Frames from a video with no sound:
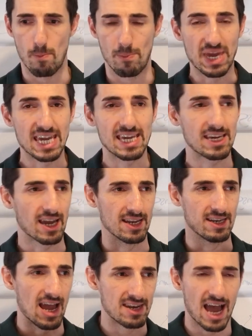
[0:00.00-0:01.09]
being
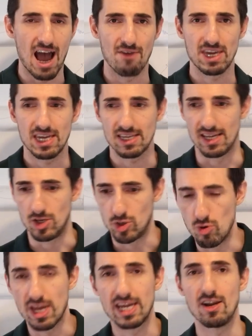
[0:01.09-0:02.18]
and having and
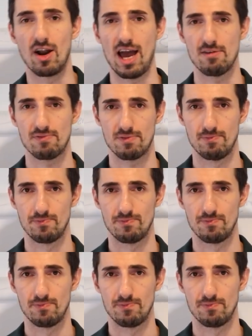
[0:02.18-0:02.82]
doing in her life.